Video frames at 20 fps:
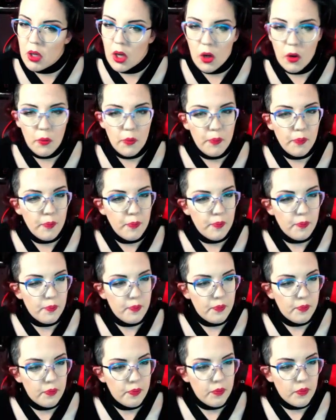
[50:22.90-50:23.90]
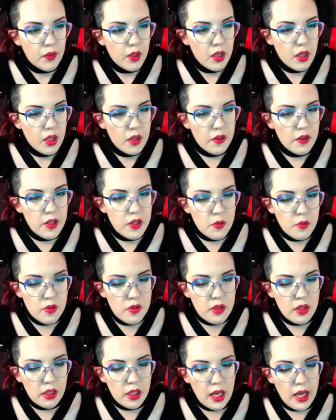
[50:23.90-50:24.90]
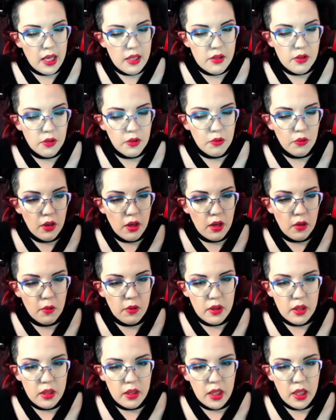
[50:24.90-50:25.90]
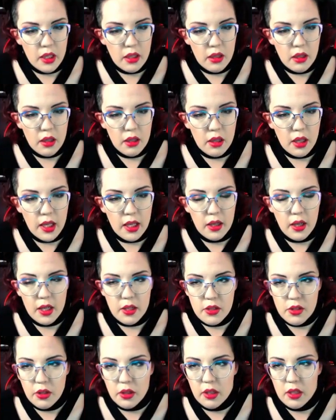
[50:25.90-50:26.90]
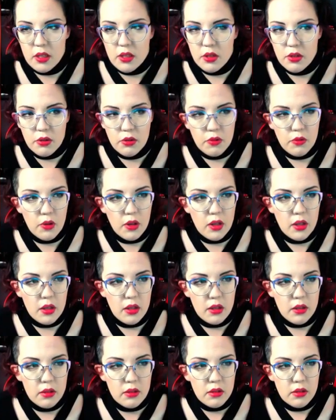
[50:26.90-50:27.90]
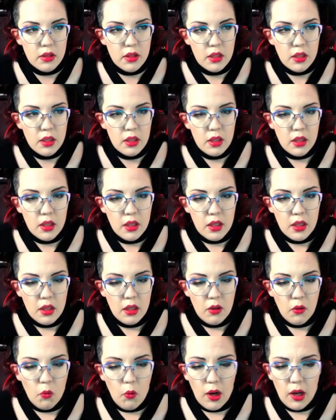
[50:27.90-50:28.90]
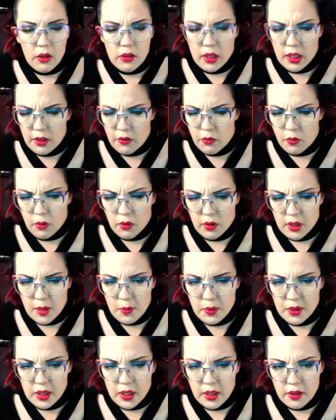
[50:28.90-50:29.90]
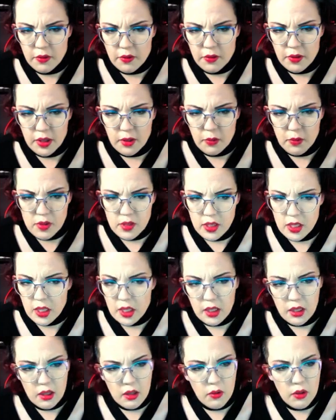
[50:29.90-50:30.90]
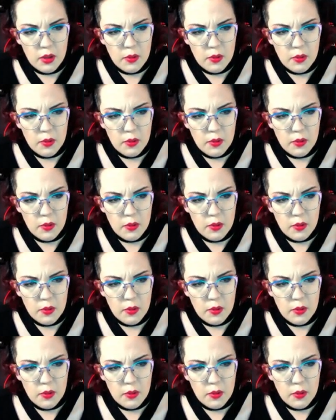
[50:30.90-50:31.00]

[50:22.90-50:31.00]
no, This was the last hurrah with the Nikon. I took it to Wildlife World, I believe, and was like, you